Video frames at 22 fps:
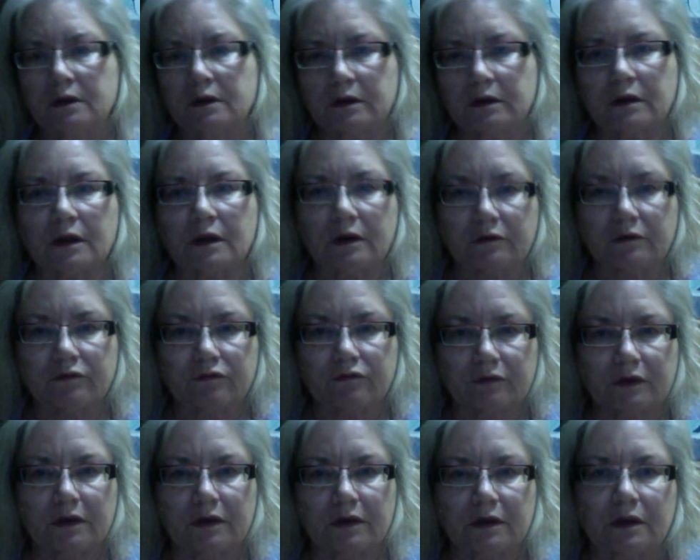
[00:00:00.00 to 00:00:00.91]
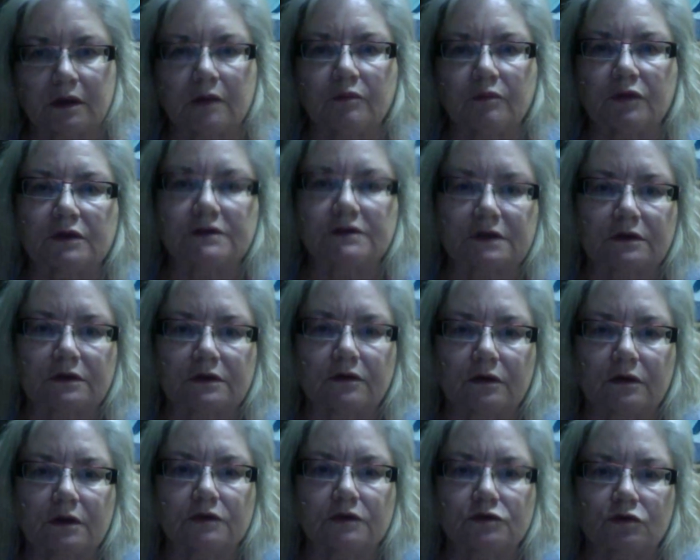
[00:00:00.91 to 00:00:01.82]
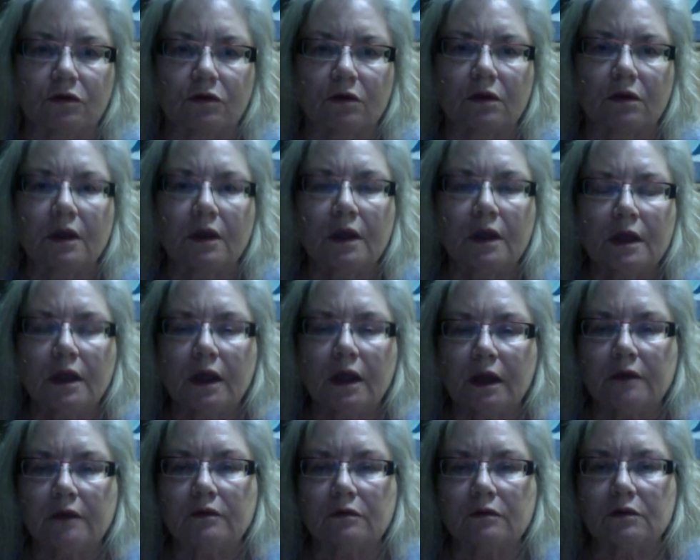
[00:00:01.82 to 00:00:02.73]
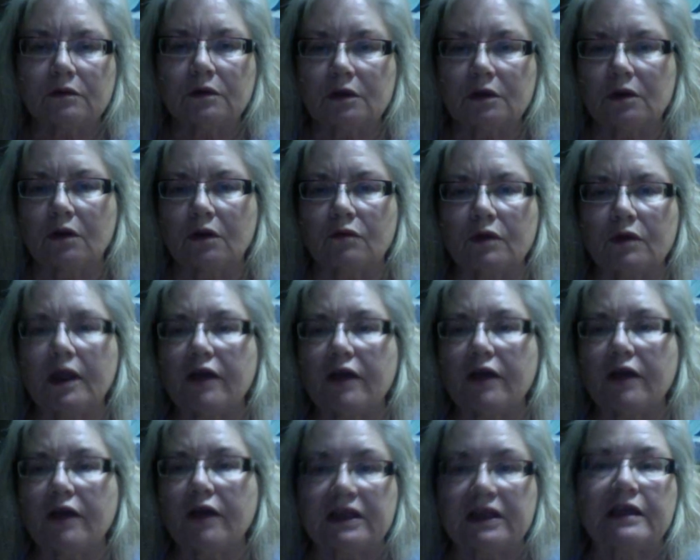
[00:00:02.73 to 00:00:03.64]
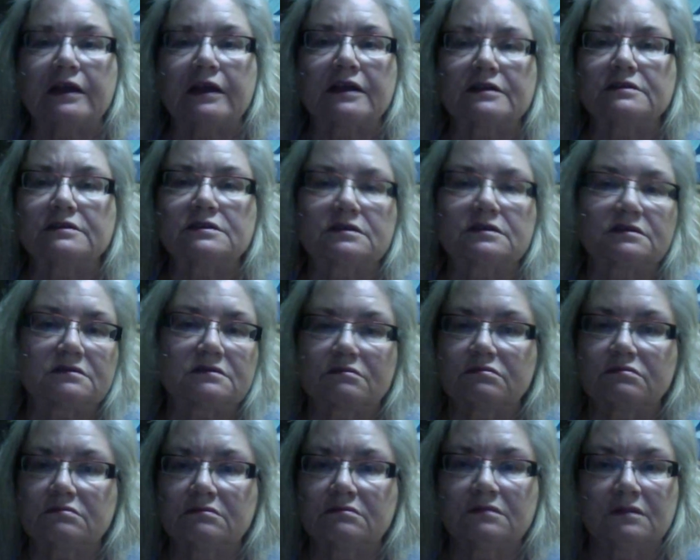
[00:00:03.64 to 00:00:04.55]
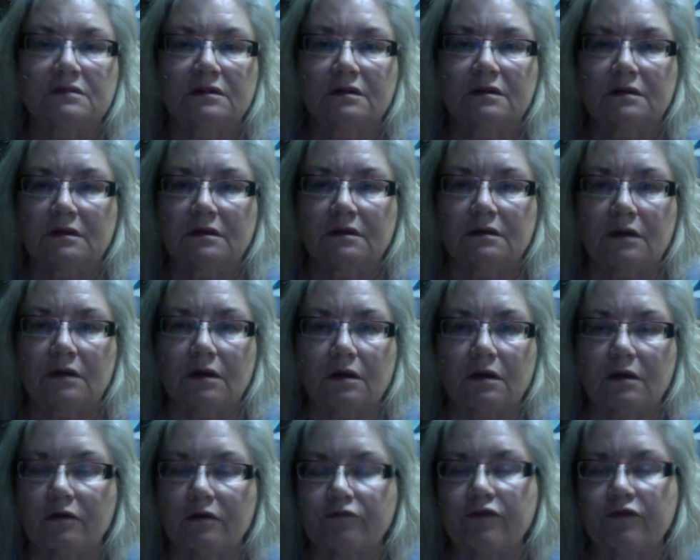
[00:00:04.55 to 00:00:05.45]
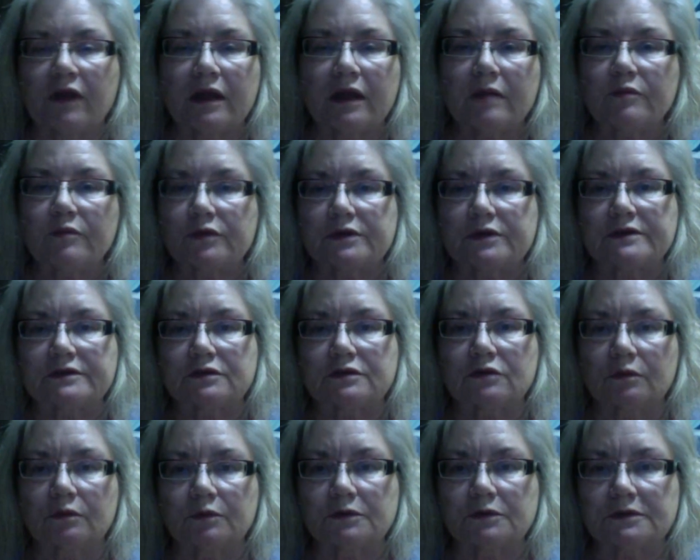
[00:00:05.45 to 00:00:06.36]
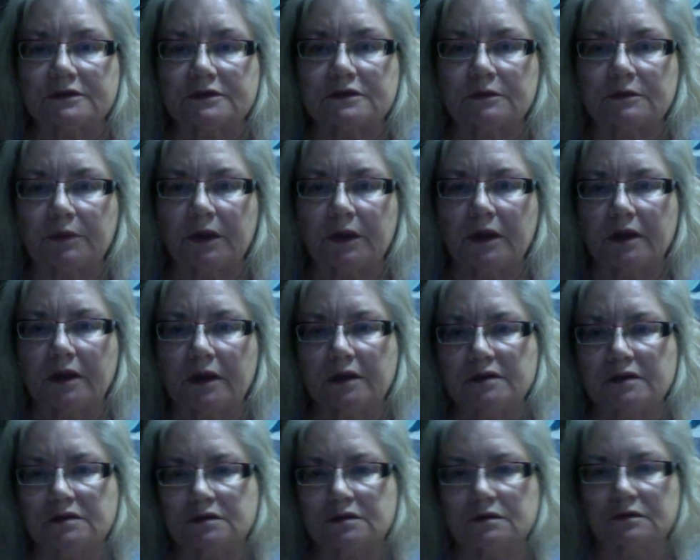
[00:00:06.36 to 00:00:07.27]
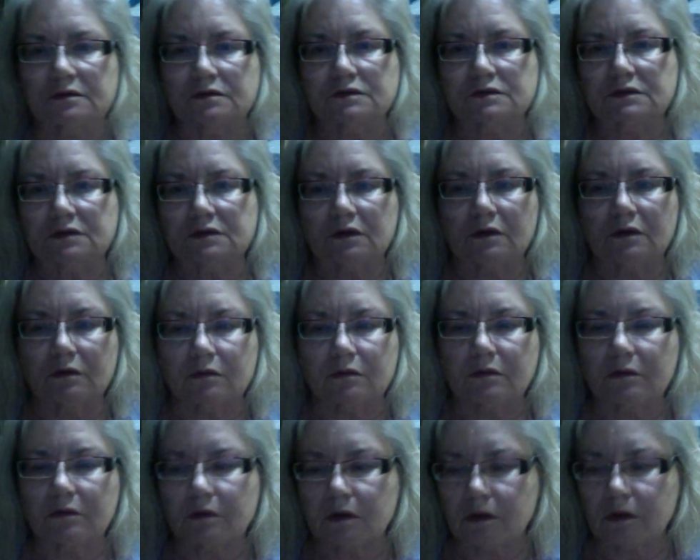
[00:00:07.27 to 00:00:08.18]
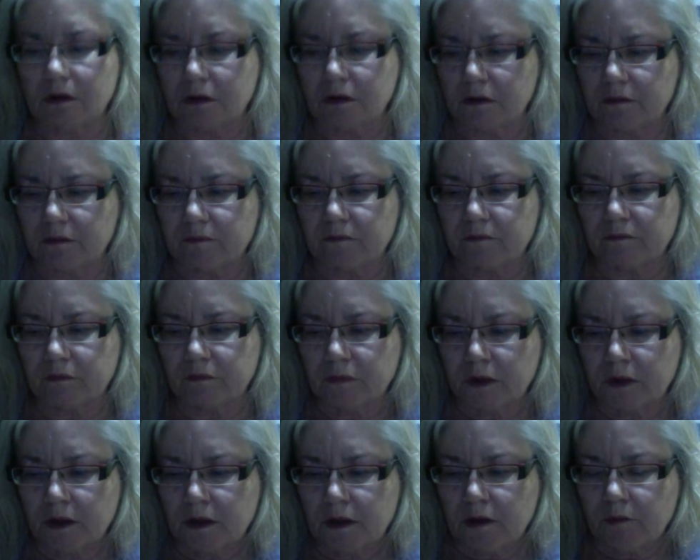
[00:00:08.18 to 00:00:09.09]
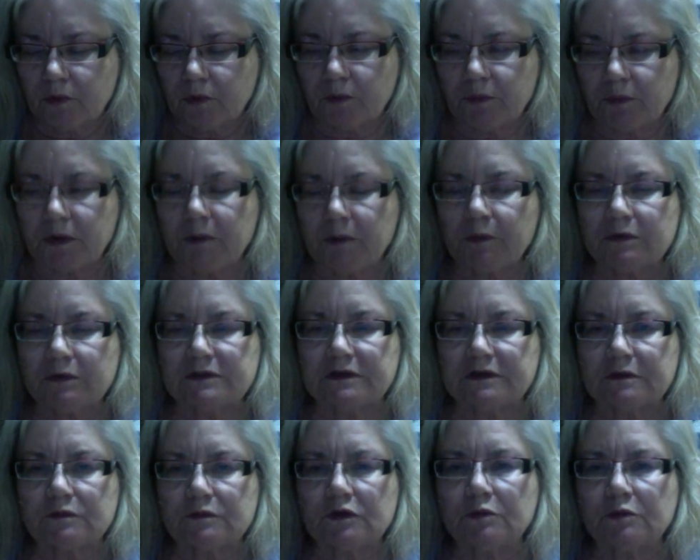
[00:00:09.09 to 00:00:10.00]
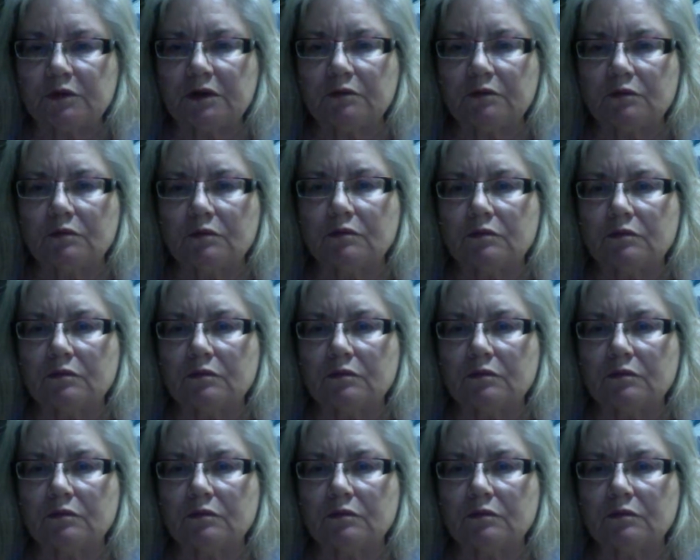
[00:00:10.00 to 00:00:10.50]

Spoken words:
kind of keep things under control. And, we have kids, families who are participating too. So, but people seem to be